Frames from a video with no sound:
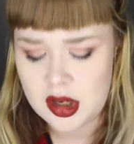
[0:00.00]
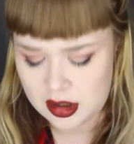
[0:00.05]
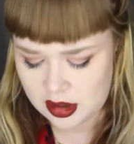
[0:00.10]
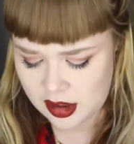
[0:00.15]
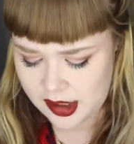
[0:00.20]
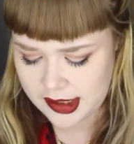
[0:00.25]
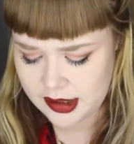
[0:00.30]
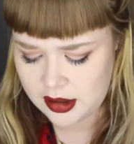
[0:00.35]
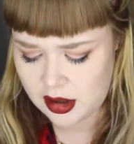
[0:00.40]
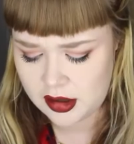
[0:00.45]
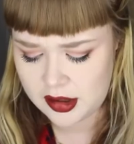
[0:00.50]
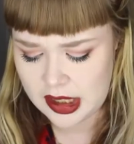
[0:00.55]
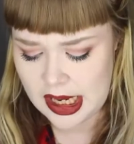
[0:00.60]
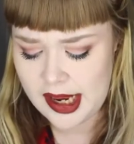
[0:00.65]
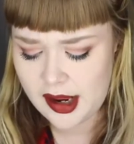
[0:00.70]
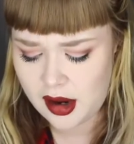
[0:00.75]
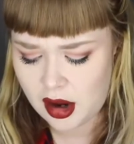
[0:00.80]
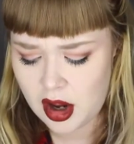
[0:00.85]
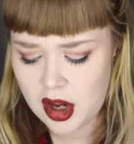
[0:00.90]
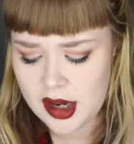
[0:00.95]
Like,
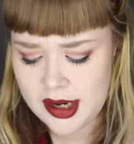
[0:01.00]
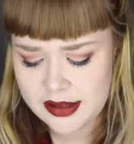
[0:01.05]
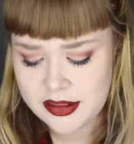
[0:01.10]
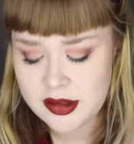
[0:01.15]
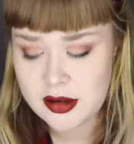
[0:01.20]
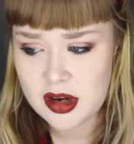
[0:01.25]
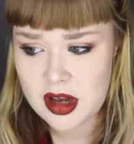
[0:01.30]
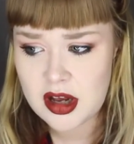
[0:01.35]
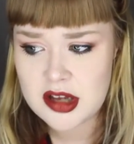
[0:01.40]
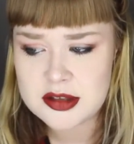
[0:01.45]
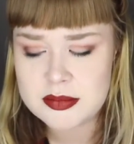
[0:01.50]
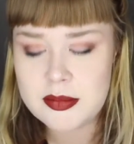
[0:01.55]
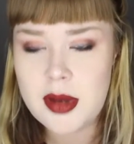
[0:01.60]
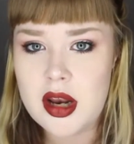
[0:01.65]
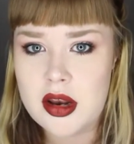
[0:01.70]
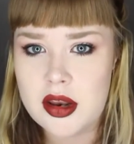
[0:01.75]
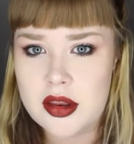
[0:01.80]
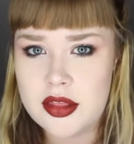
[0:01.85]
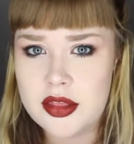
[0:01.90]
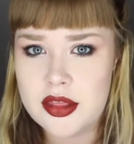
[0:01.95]
in the last
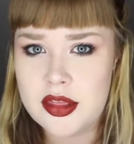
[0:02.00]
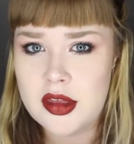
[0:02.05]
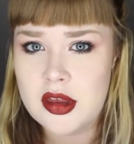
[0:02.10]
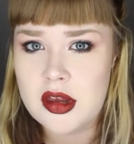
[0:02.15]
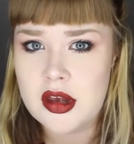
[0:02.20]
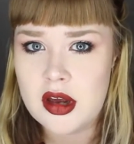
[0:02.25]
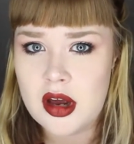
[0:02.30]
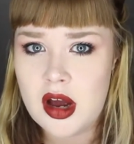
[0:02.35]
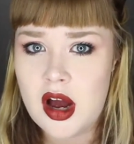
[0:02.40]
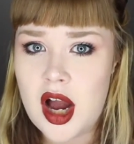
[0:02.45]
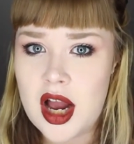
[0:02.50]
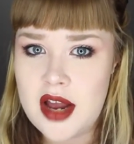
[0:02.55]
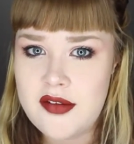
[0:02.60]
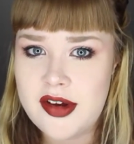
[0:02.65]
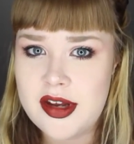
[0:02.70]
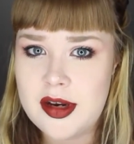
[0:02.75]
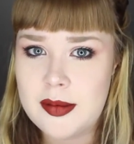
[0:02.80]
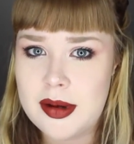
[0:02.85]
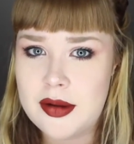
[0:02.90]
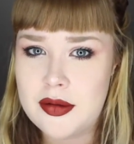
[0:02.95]
month, I've
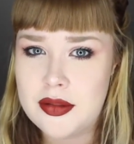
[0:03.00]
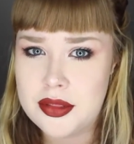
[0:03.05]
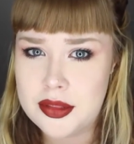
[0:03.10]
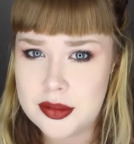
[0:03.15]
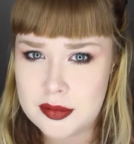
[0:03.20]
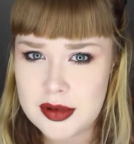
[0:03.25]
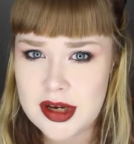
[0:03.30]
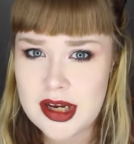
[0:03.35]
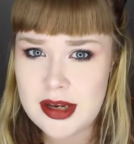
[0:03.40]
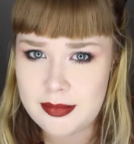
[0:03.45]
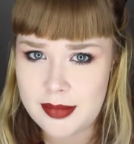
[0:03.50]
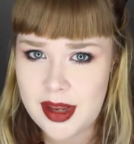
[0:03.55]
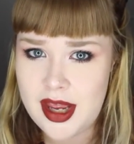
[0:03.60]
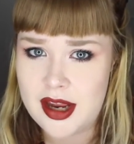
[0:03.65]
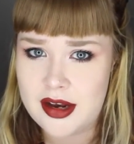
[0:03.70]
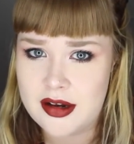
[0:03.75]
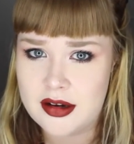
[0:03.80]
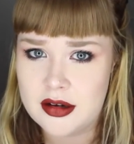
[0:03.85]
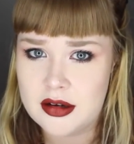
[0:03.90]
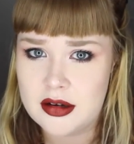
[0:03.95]
had about 3
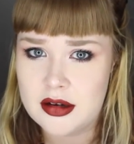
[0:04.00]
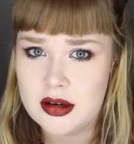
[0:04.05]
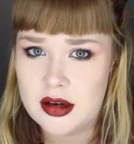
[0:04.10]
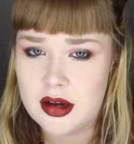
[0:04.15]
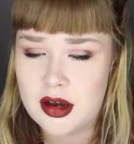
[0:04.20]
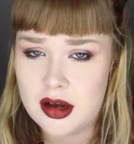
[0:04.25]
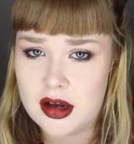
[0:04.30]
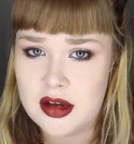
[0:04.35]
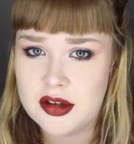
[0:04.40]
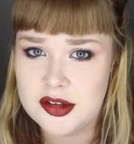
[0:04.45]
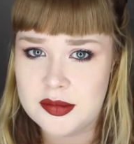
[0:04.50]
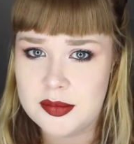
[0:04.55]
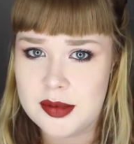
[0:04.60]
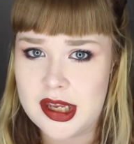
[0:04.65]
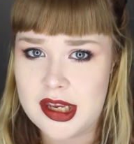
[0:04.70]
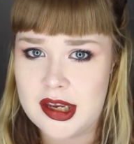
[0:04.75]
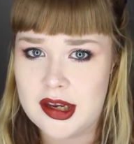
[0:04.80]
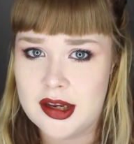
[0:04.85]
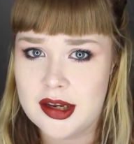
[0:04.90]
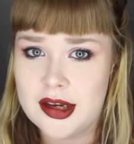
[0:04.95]
men ask
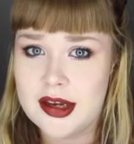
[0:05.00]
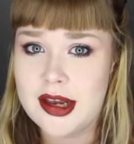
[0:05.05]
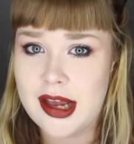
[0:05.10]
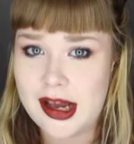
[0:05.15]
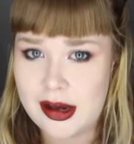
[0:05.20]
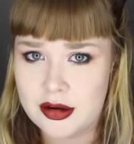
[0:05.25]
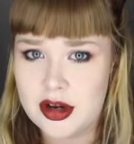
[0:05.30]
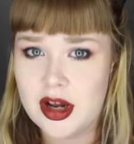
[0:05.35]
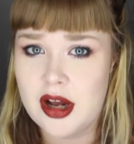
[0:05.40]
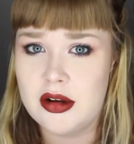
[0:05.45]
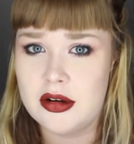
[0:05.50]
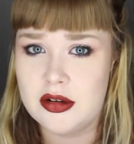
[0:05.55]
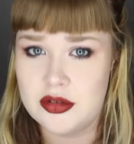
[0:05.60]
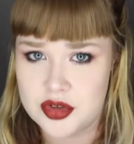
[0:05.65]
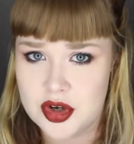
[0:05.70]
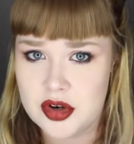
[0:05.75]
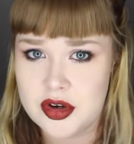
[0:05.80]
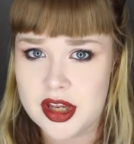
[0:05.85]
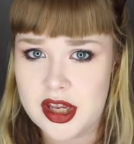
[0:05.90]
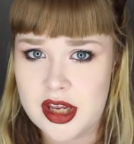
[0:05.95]
me cowgirl or
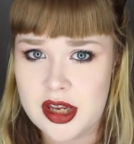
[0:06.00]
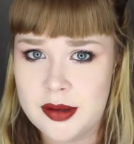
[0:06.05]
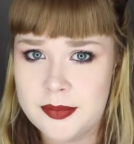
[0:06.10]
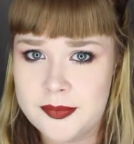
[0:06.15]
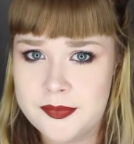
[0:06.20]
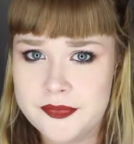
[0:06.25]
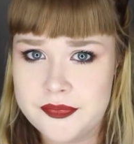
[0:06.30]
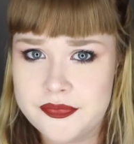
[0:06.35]
doggy.